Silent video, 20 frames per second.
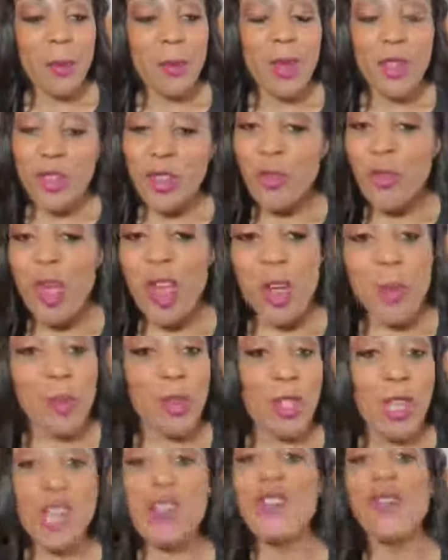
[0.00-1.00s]
But you better
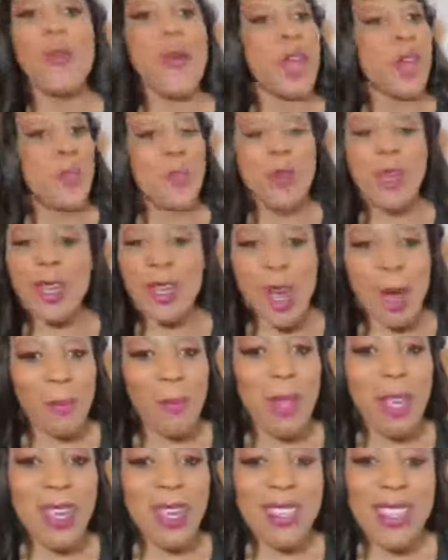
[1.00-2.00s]
believe you better be up
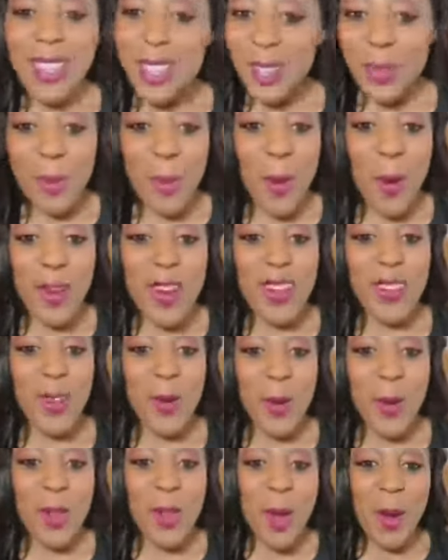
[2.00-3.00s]
this morning
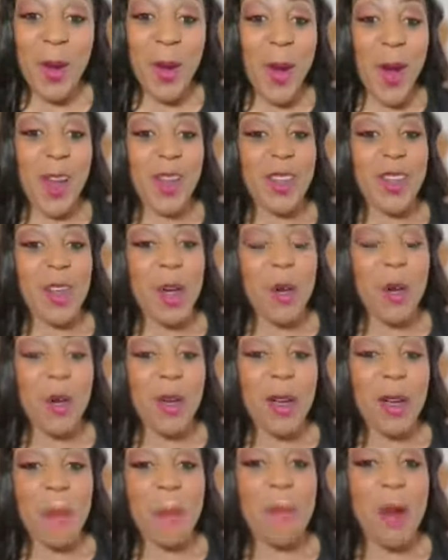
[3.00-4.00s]
doing your cardio,
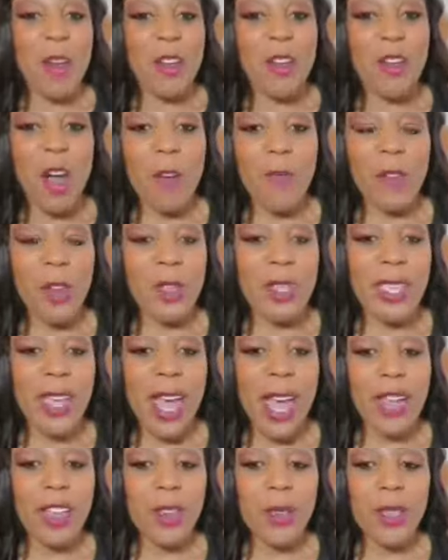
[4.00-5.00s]
burning off those
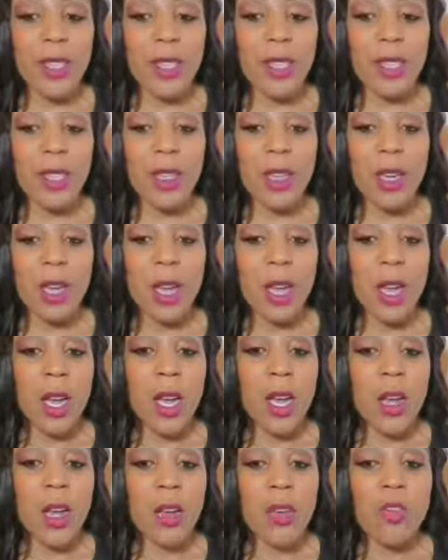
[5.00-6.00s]
calories.
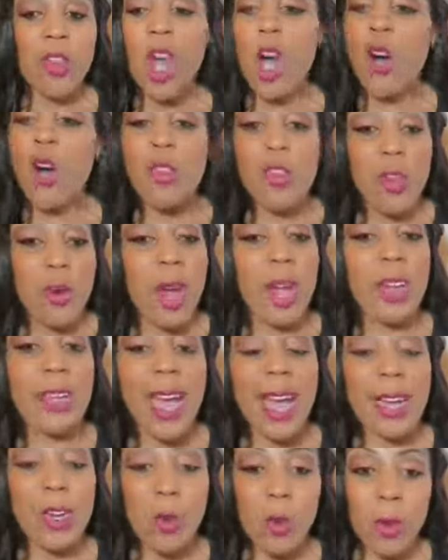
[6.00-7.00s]
No, you are
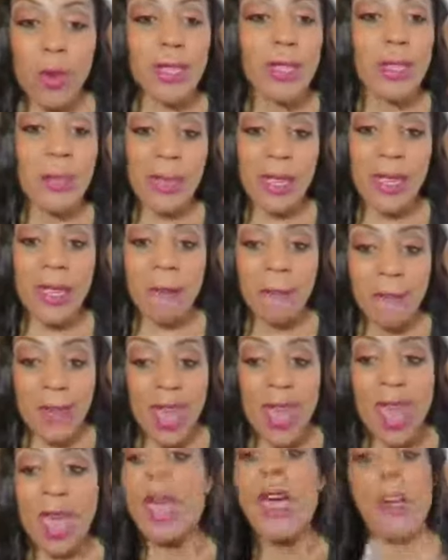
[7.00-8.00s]
not going to get
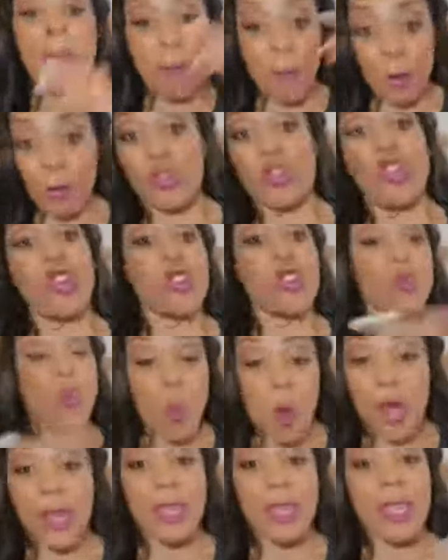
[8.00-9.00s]
fat from just
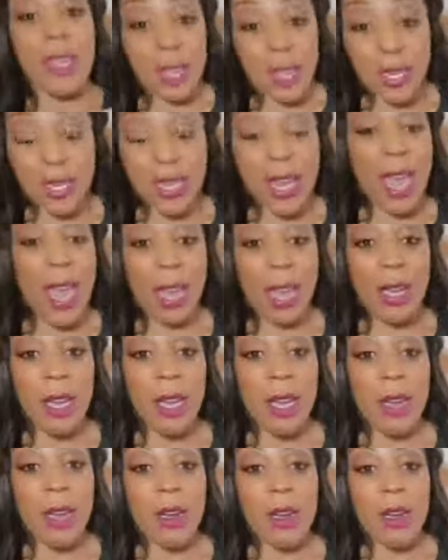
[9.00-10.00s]
one
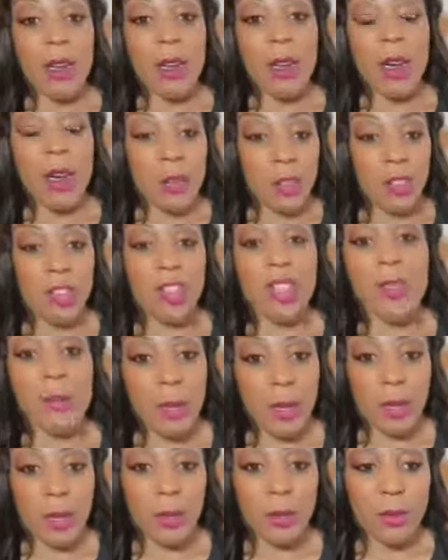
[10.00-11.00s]
day of a cheat
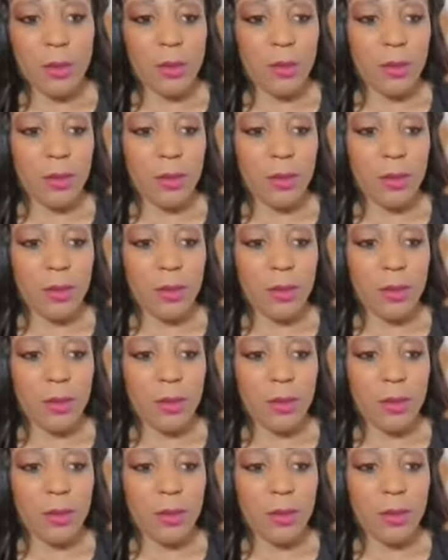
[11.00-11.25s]
meal.